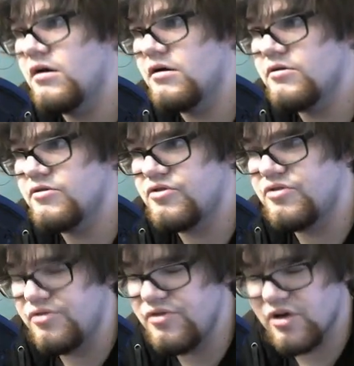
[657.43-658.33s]

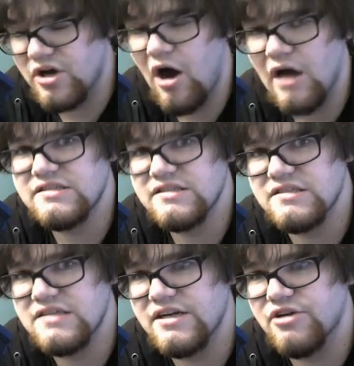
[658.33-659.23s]
the cost is a
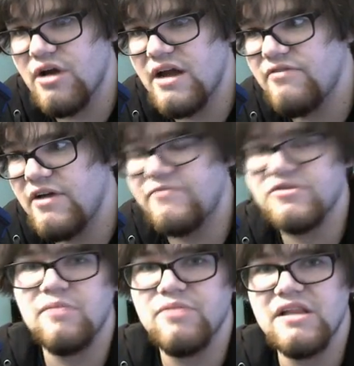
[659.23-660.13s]
send to grave, if
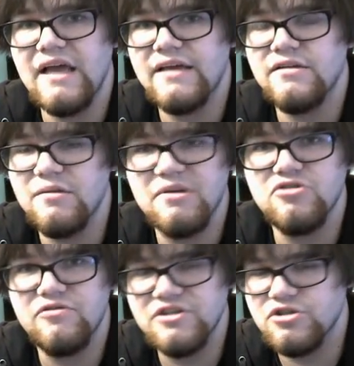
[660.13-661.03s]
something like
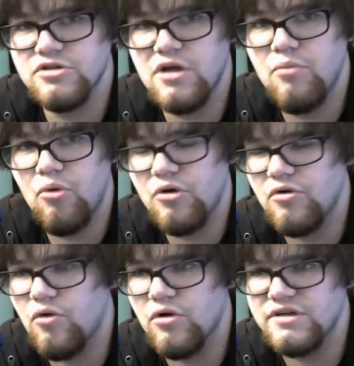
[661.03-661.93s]
Dimensional Fissure is on board
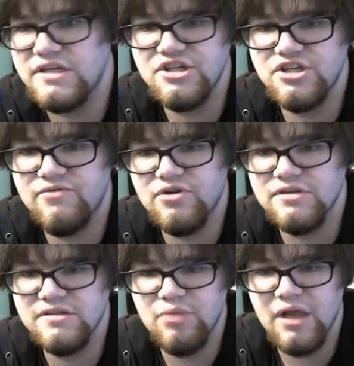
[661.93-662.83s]
or D-Shifter
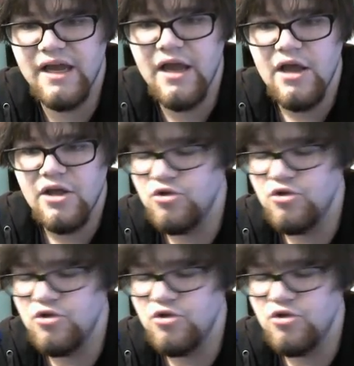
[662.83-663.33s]
is in play, you